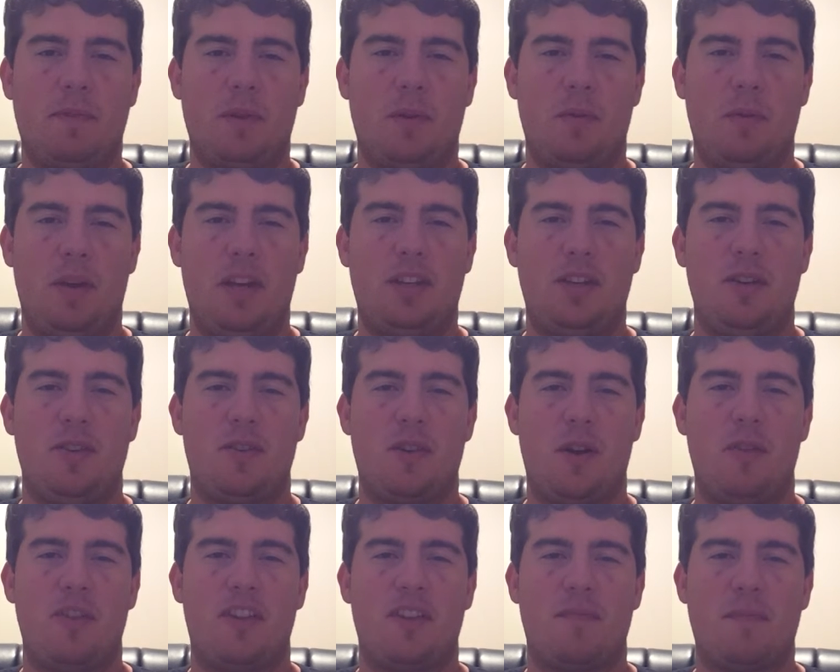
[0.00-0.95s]
Week 2 is
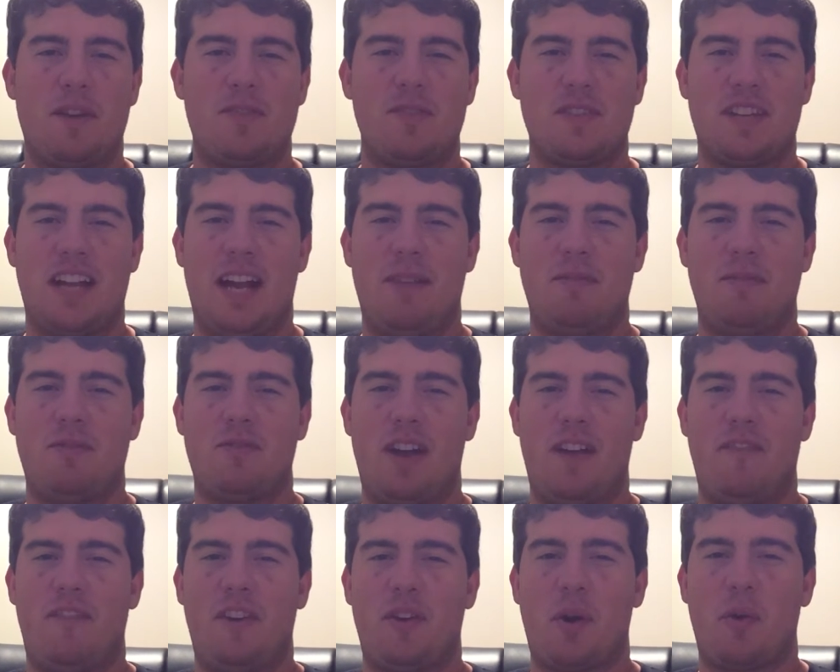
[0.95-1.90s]
always a special time to try
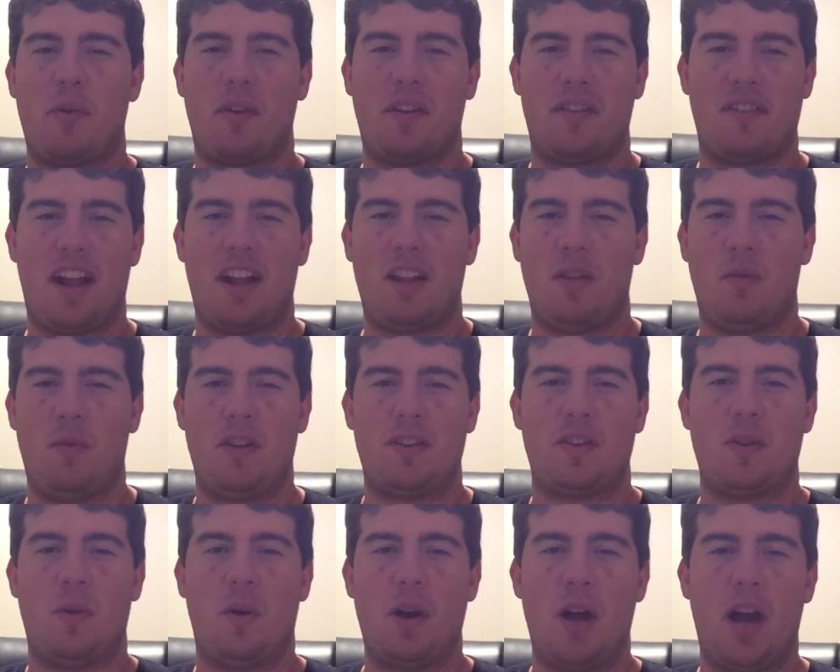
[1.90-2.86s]
and figure out exactly what's
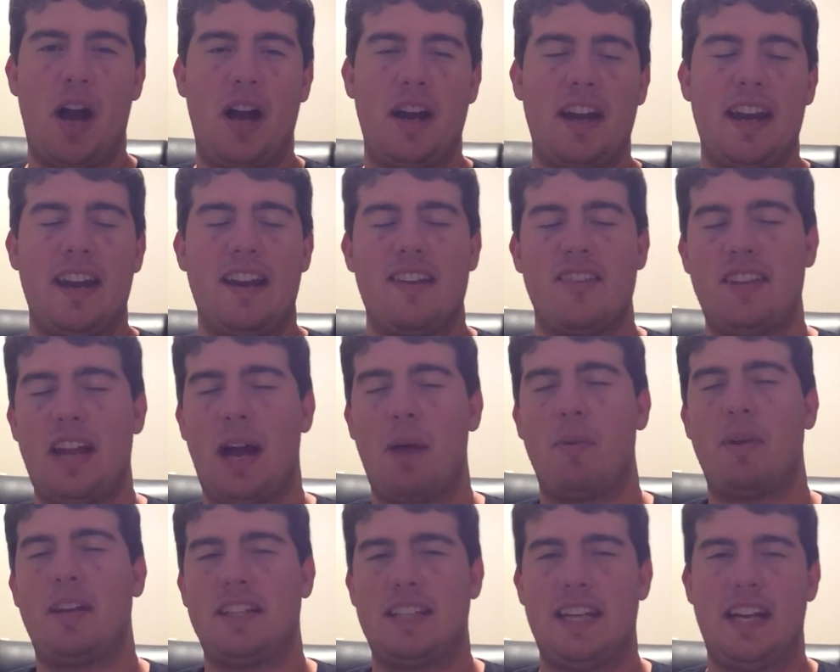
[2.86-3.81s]
going on. So now
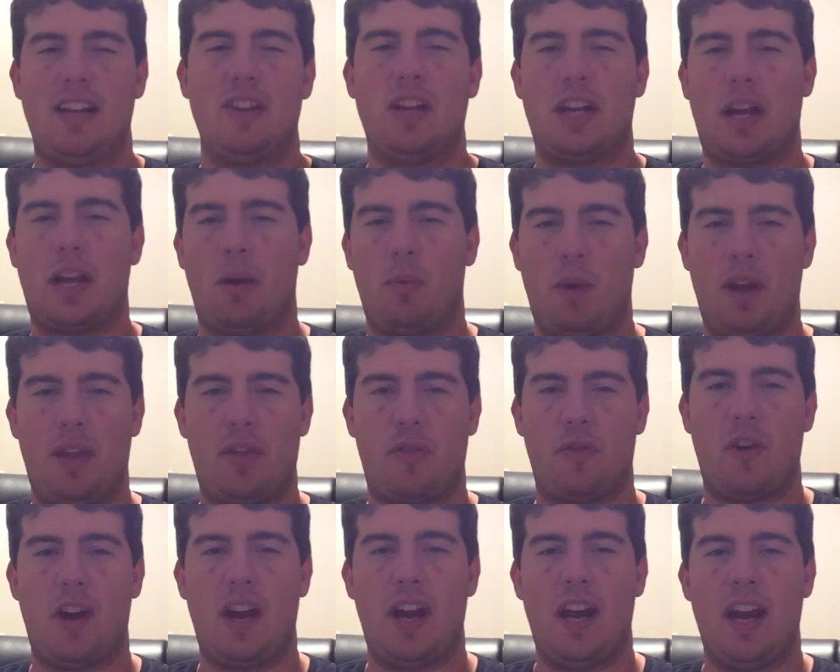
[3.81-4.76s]
we can take a look at Week
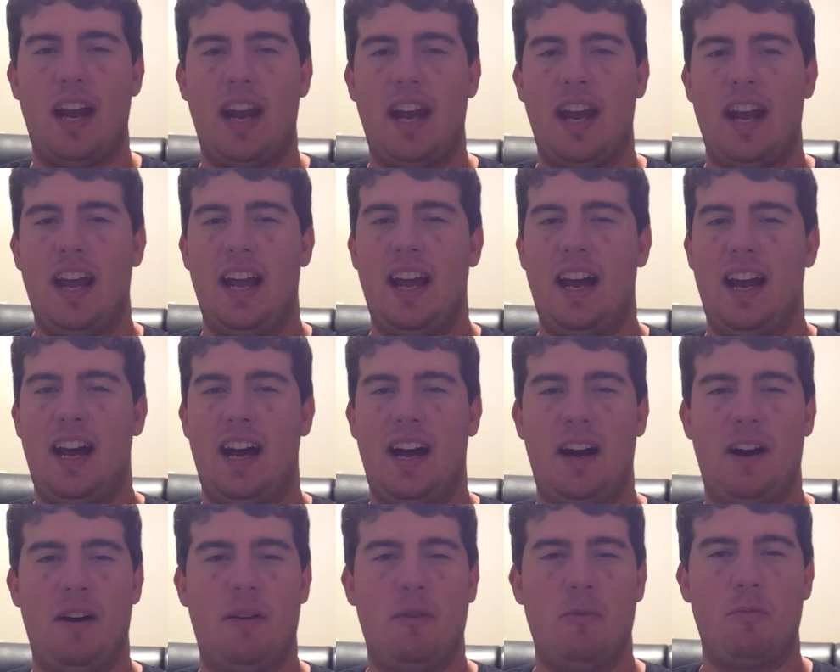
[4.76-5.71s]
3.
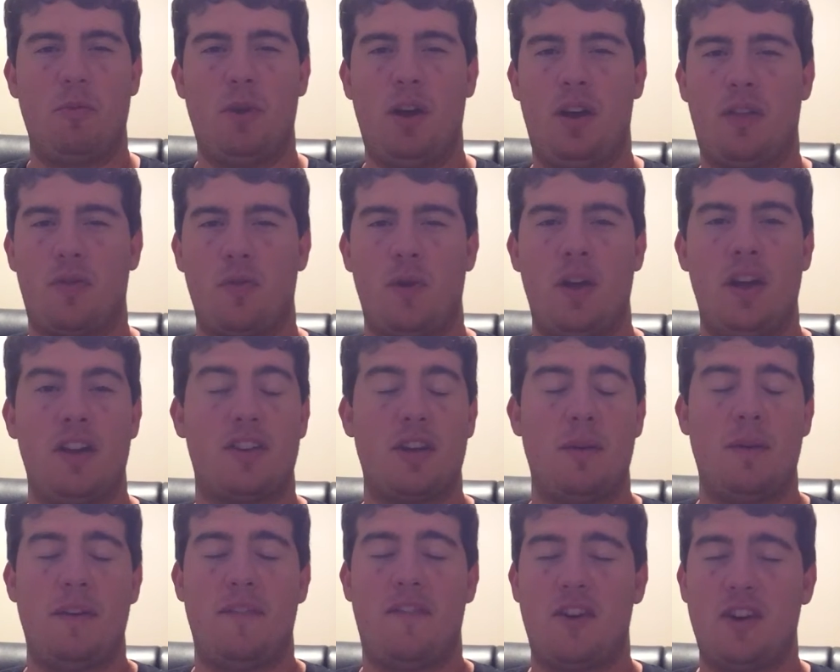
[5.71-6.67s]
Week 3 is
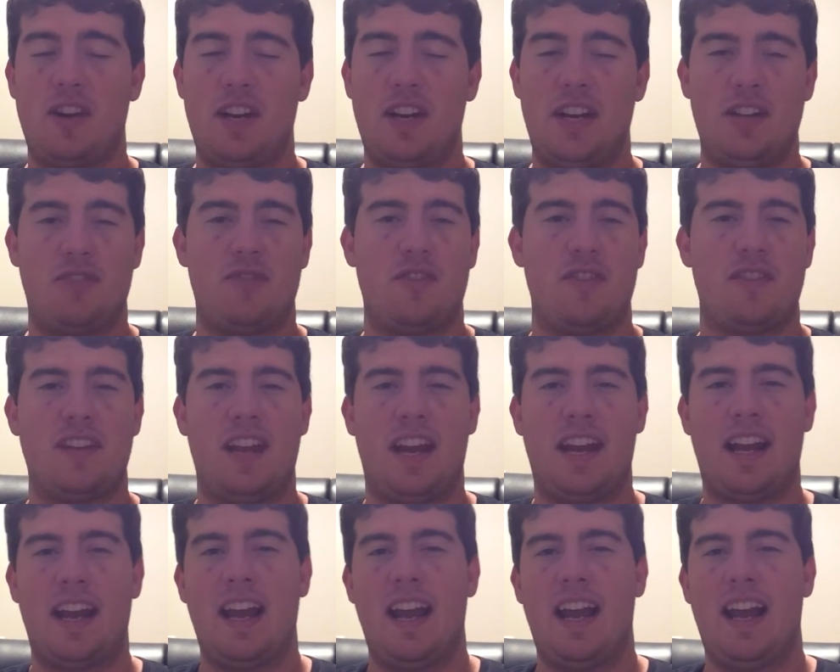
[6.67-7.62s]
going to be very
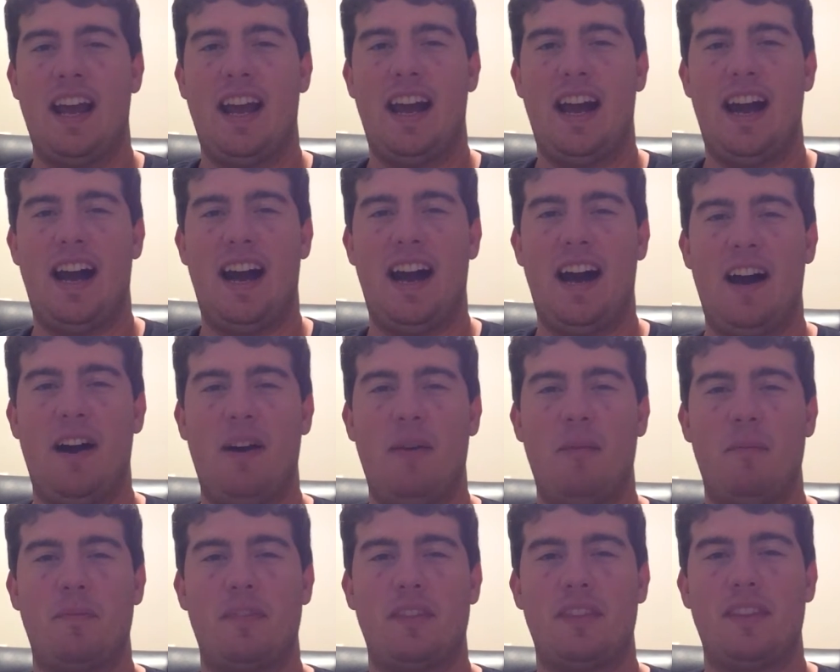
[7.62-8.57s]
interesting.
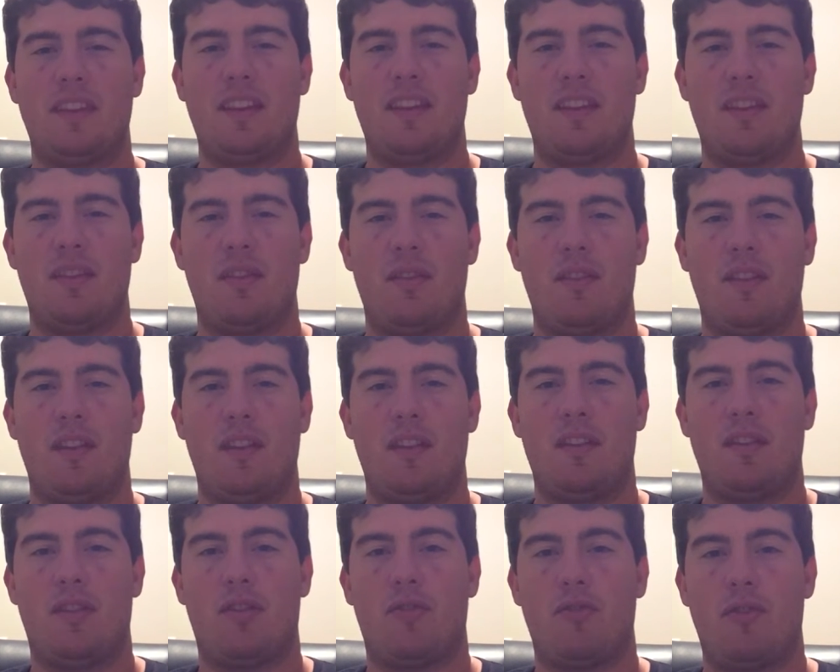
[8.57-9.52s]

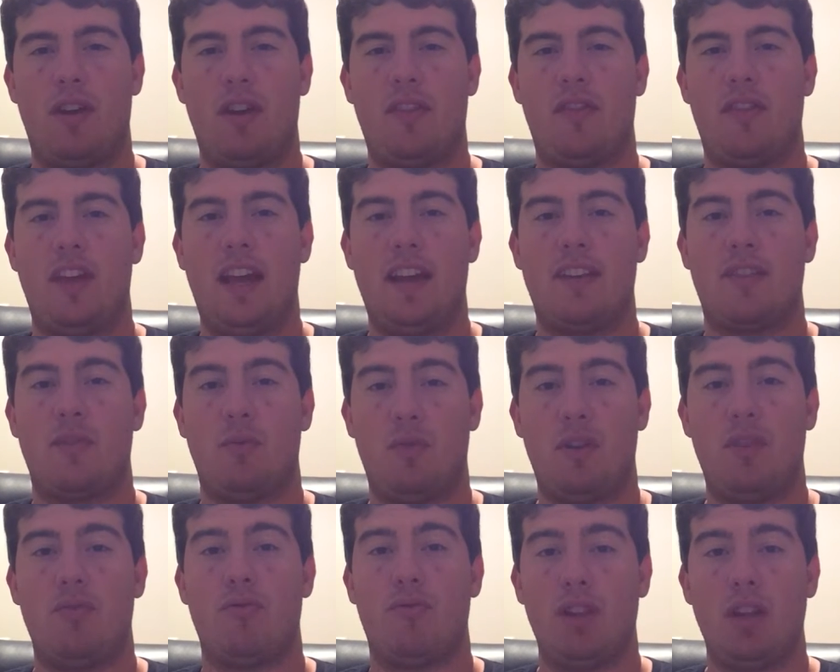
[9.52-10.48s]
3 things that
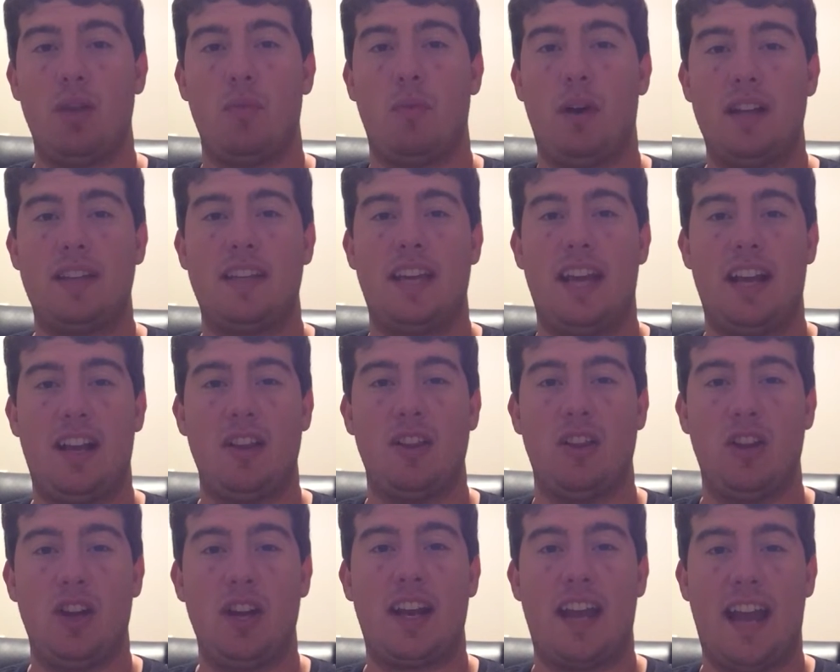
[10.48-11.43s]
we really want to take a
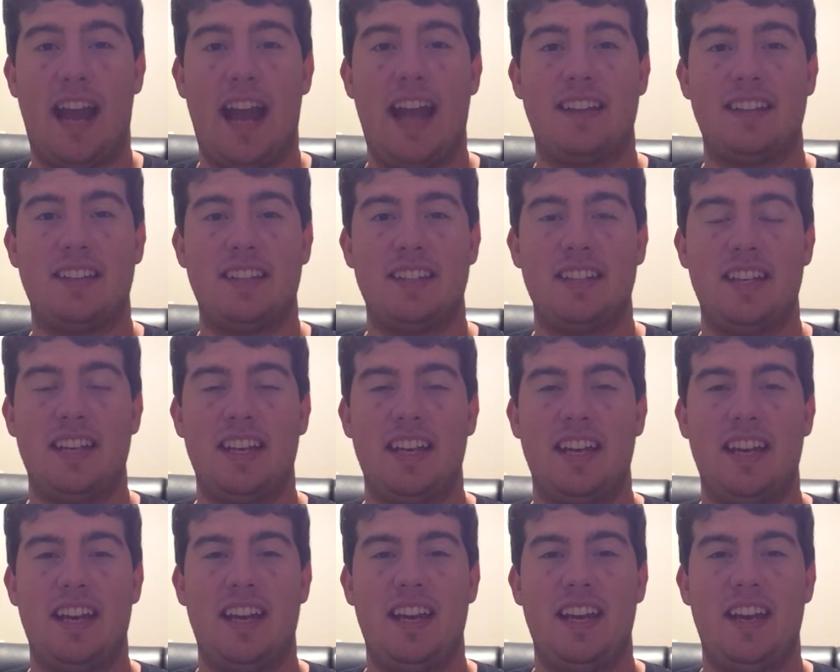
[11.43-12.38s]
look at
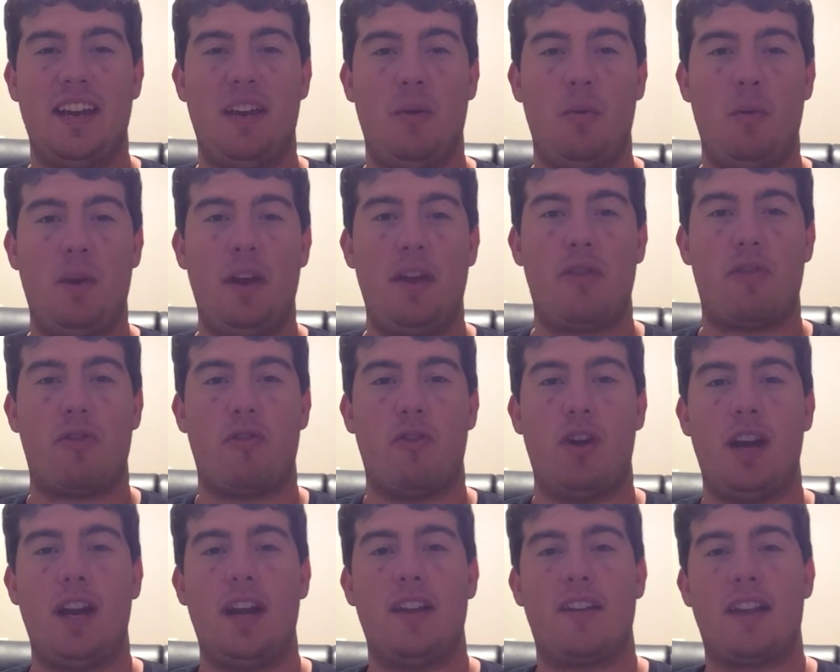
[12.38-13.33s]
in Week
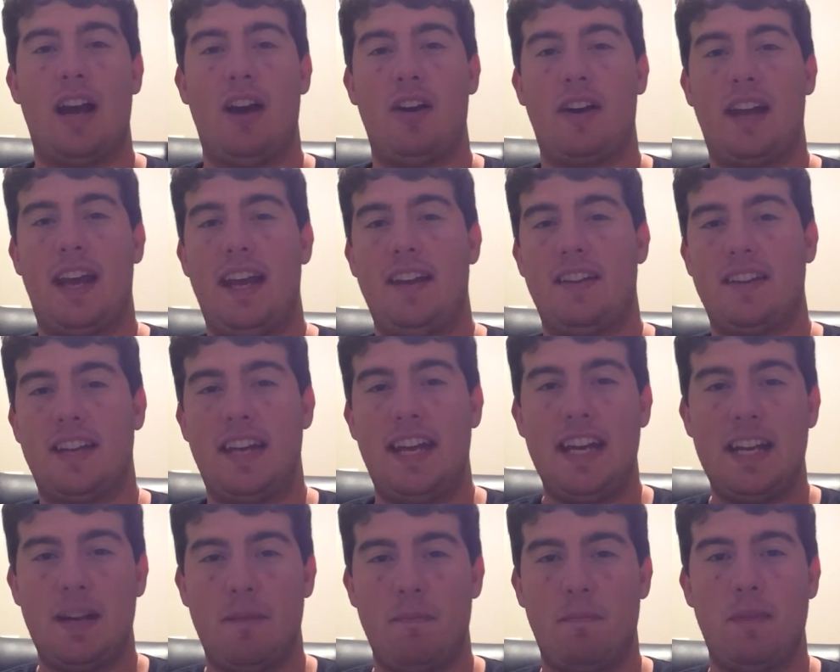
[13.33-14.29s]
3 is how Case
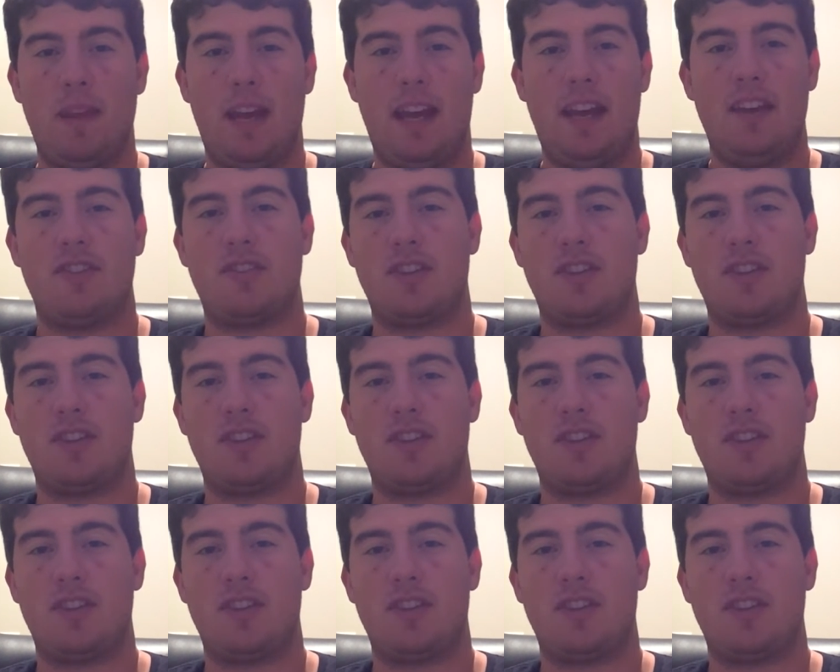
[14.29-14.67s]
Keenum plays.